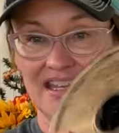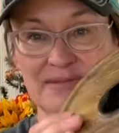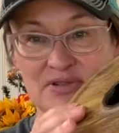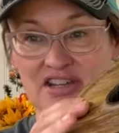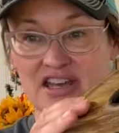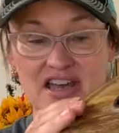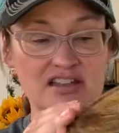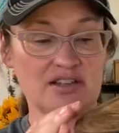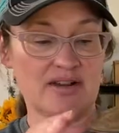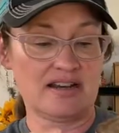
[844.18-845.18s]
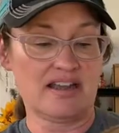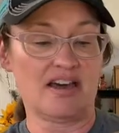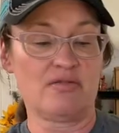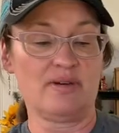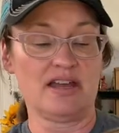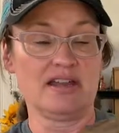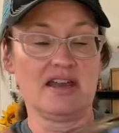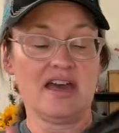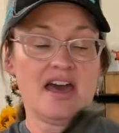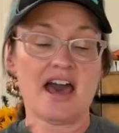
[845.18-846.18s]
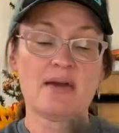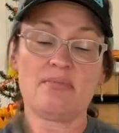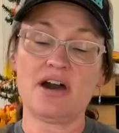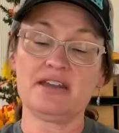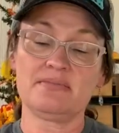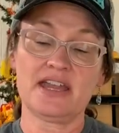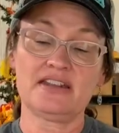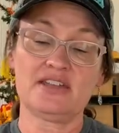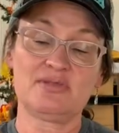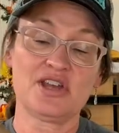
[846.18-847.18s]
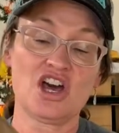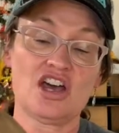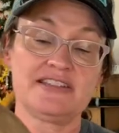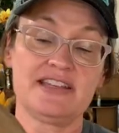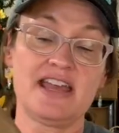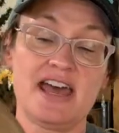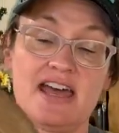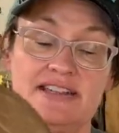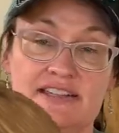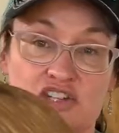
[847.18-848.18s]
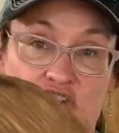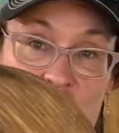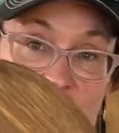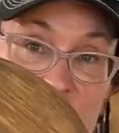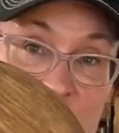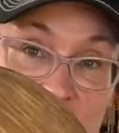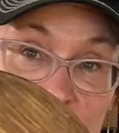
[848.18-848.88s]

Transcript: It's pretty ugly right now, but I bought it mainly because it has the turntable on